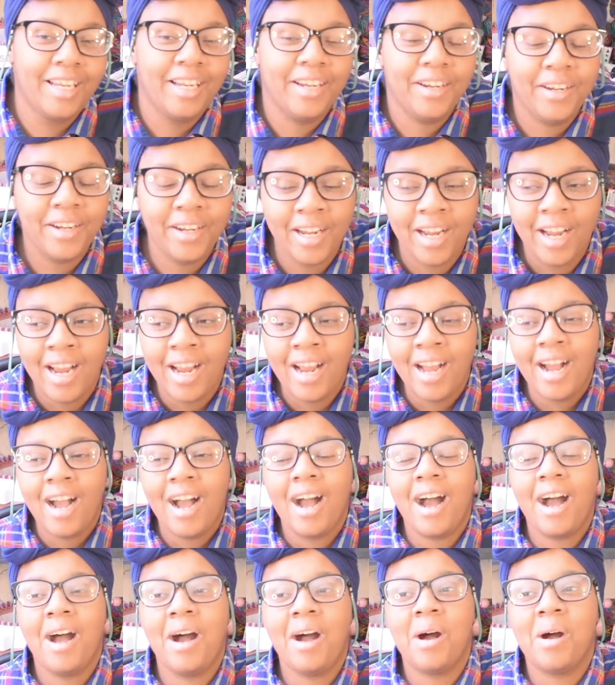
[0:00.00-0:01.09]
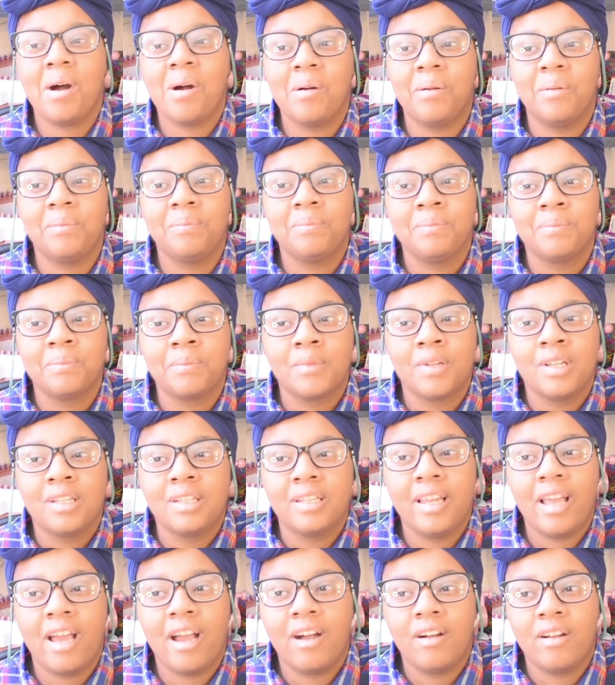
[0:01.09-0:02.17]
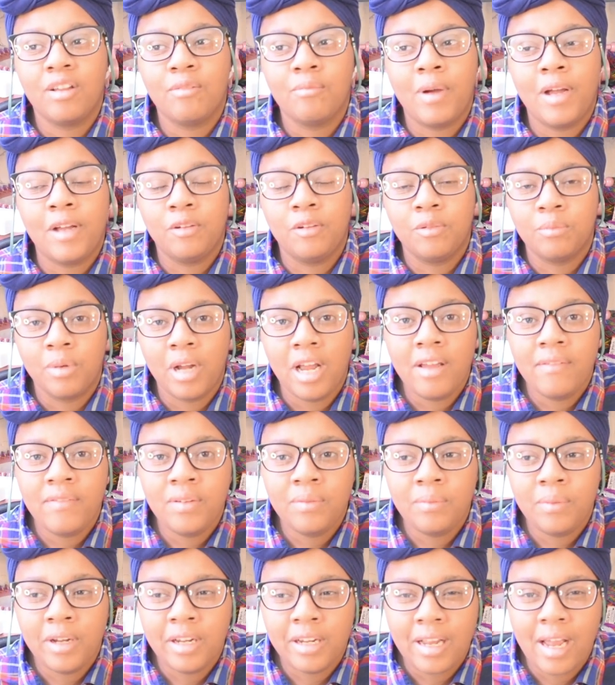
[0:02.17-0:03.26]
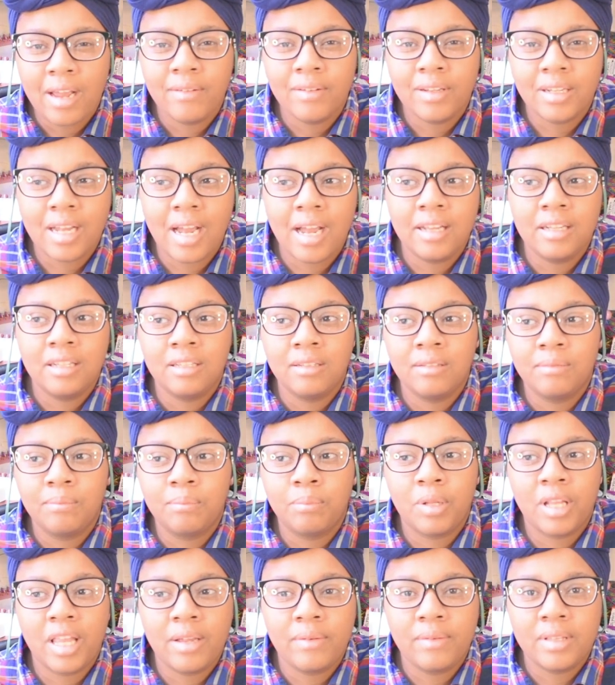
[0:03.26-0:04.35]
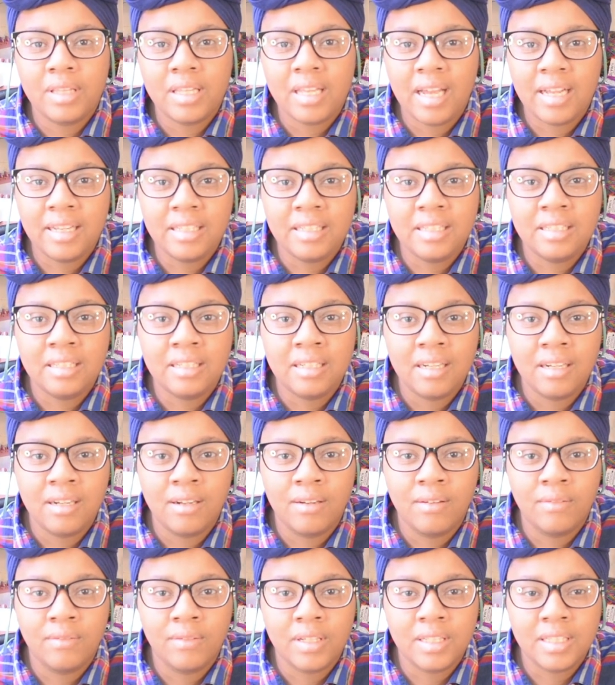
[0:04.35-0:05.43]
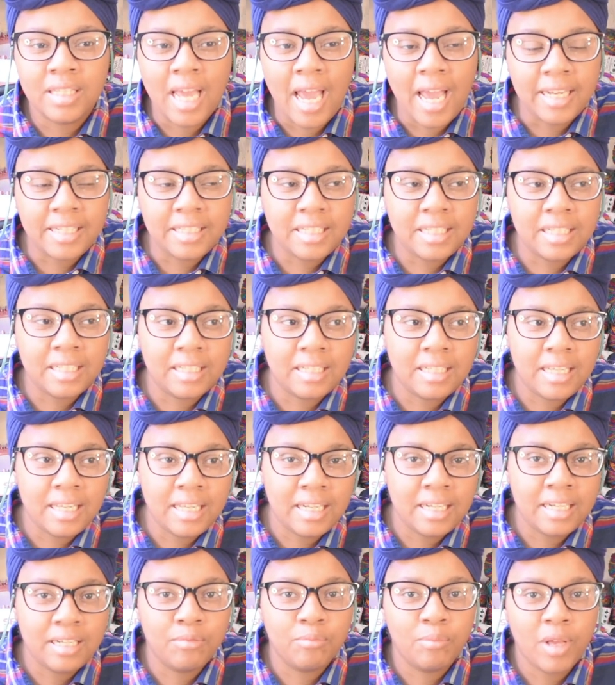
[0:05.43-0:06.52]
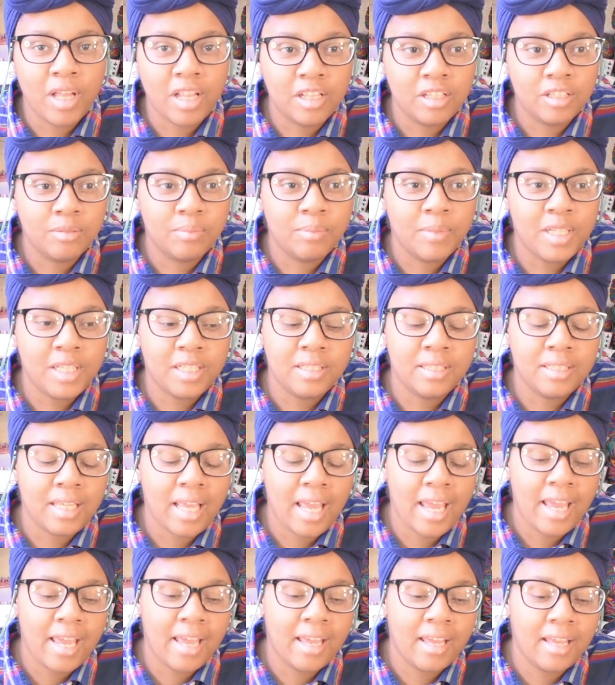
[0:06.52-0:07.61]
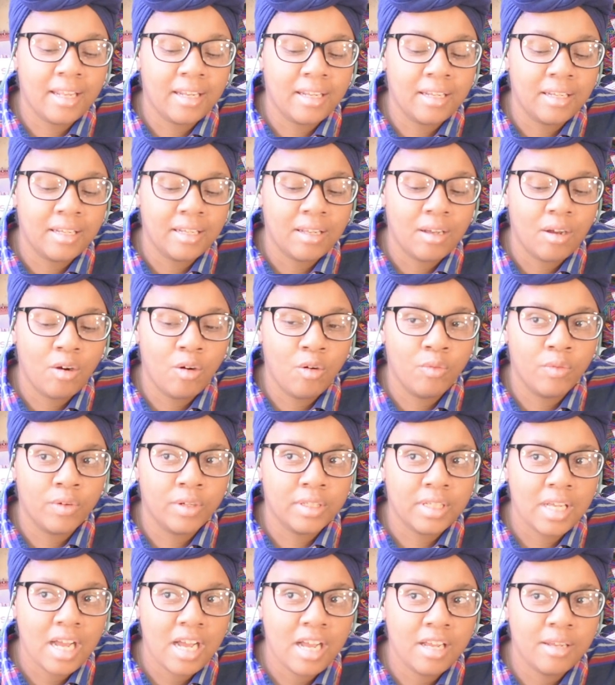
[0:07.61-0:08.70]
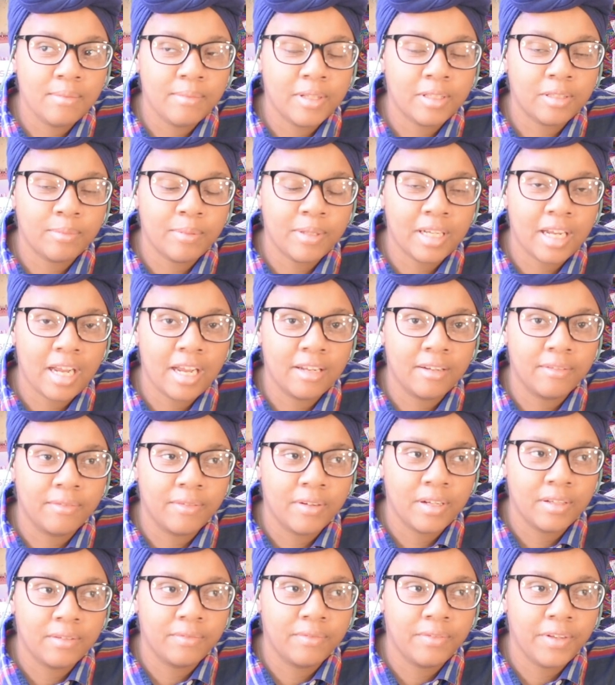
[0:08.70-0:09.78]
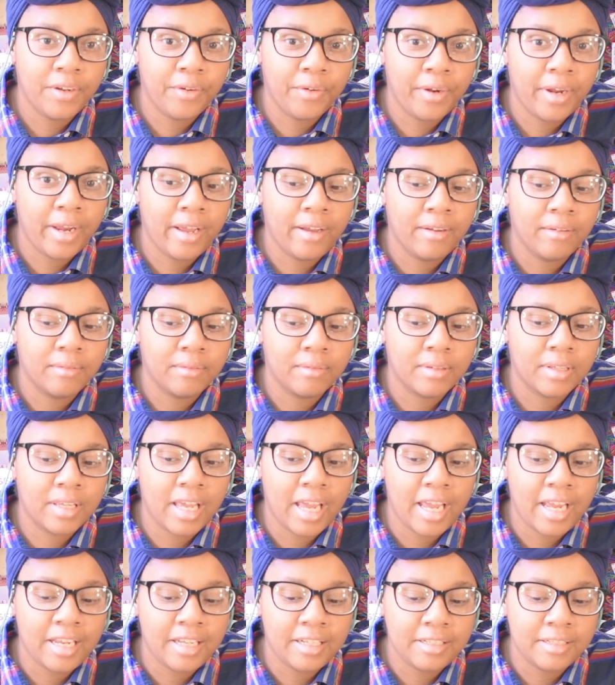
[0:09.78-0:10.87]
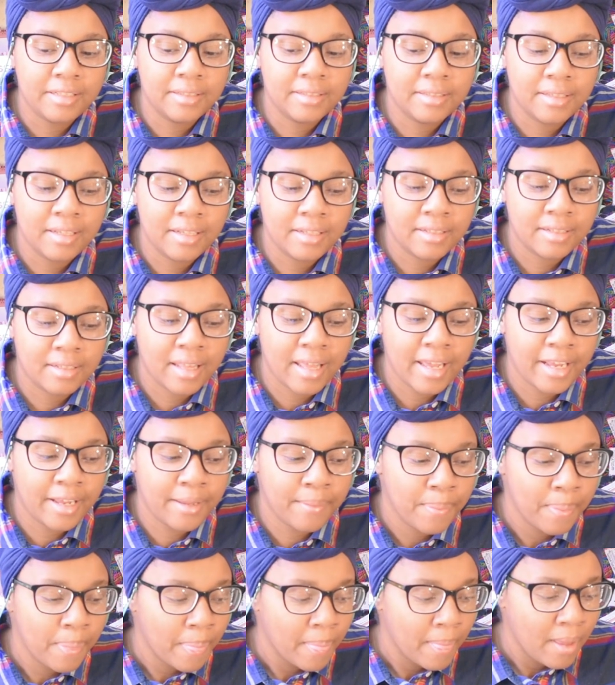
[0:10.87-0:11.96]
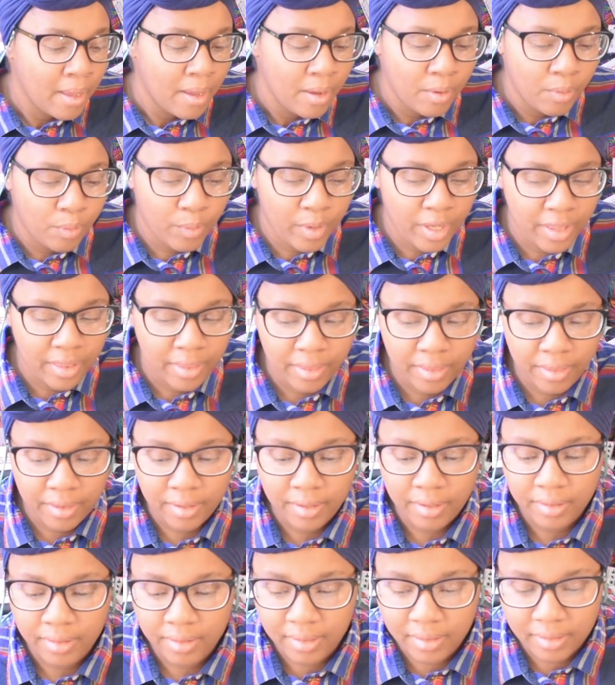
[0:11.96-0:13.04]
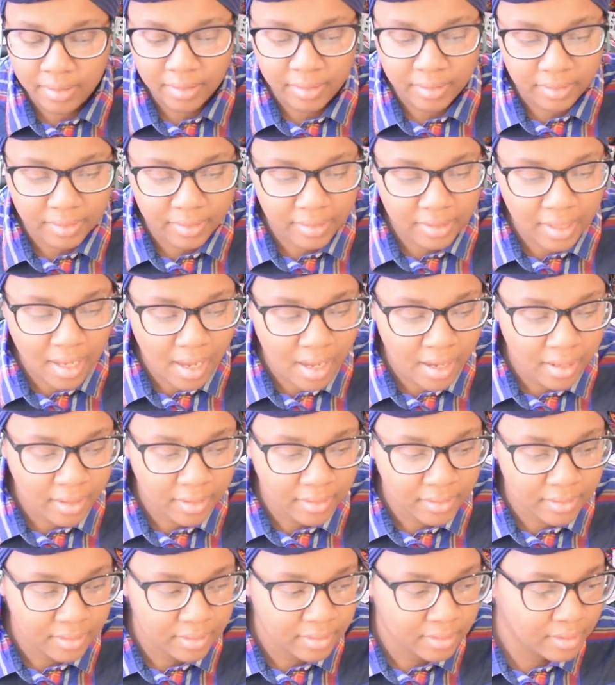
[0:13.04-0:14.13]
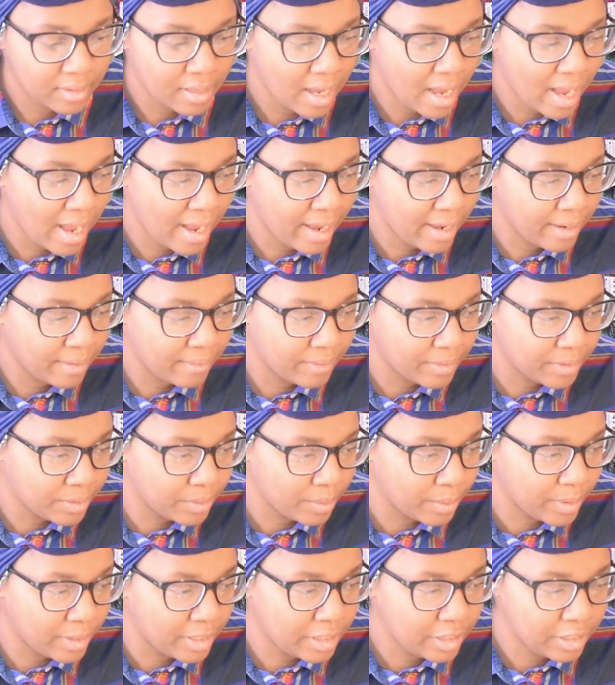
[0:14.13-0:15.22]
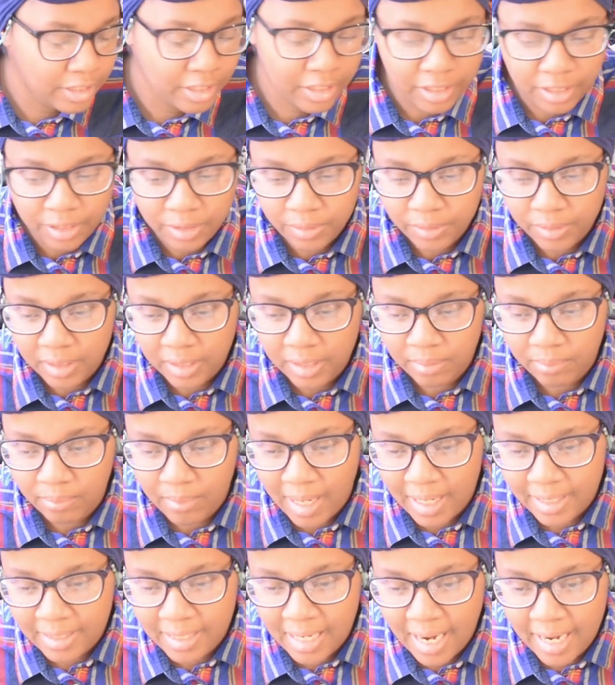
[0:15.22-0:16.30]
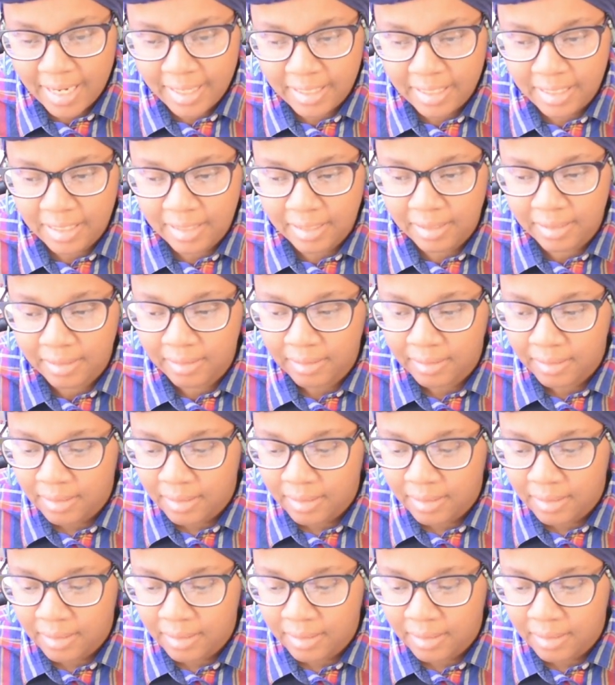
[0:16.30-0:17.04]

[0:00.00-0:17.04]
here. Um, now, in own private work, I would kind of play with the idea of attaching knitted embellishments, and over time, that's been kind of fun figuring out gauge and such. Like, with the socks, I resorted to using my tiny,